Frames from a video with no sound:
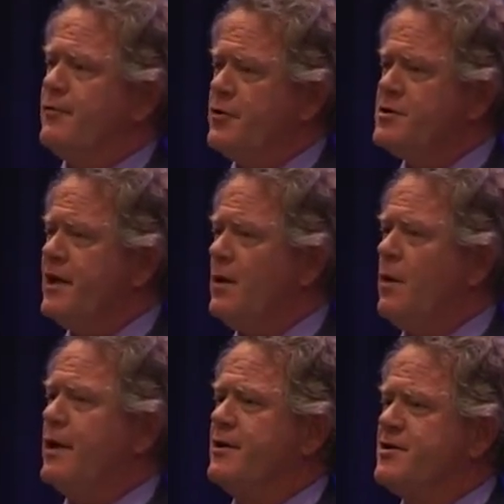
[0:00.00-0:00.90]
First thing I
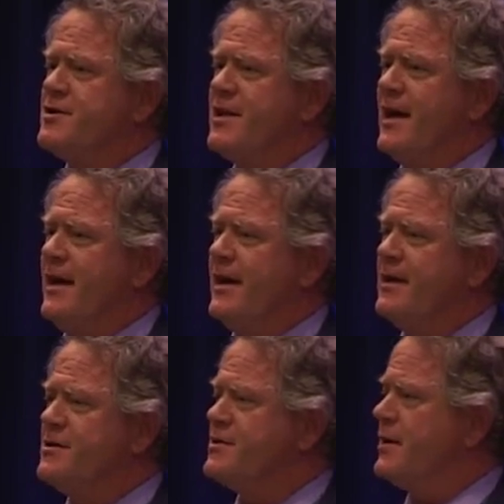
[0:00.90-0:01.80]
wanted to say
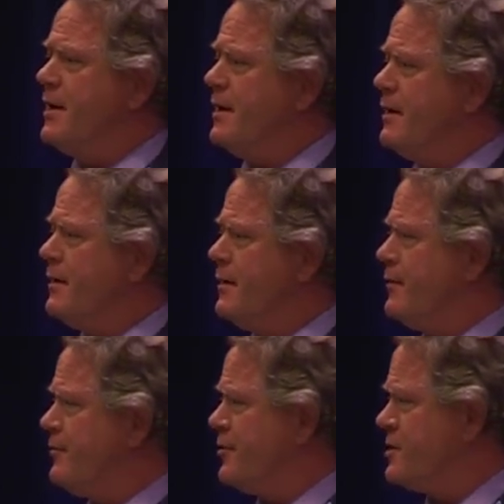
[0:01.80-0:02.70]
is,
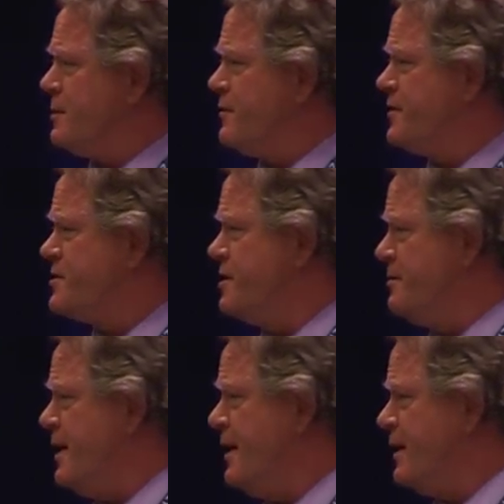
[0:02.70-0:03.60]
for some of us in the
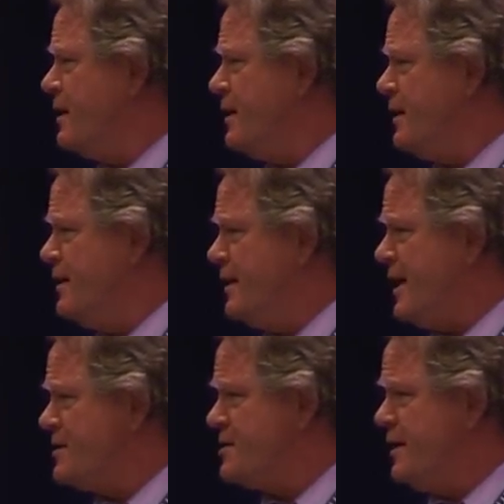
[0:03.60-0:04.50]
meeting
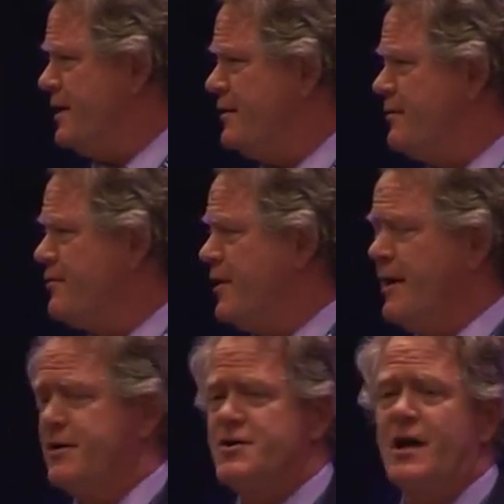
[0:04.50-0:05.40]
last night,
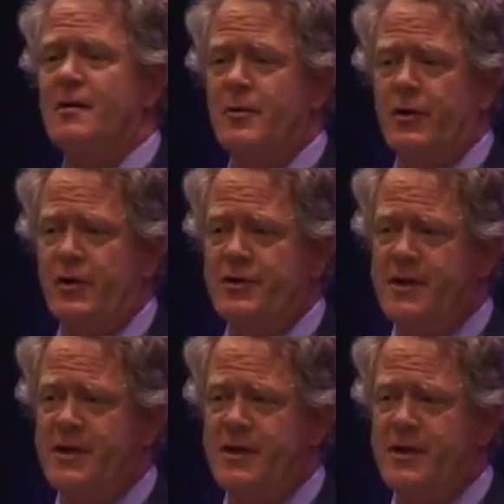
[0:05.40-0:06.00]
Frank Schallenberger